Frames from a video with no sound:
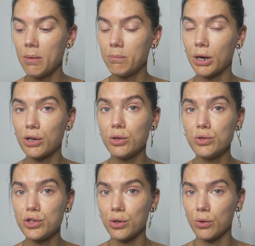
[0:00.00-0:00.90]

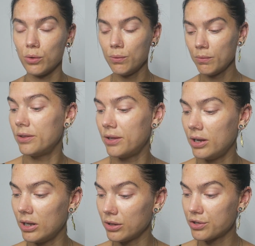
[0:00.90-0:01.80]
bakuchiol,
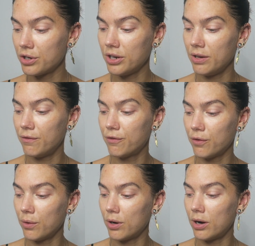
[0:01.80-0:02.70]
the alternative
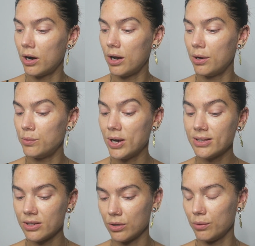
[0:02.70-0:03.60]
for
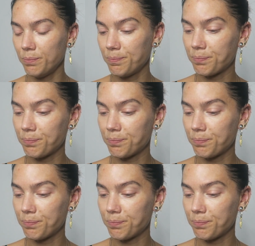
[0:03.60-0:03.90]
retinol.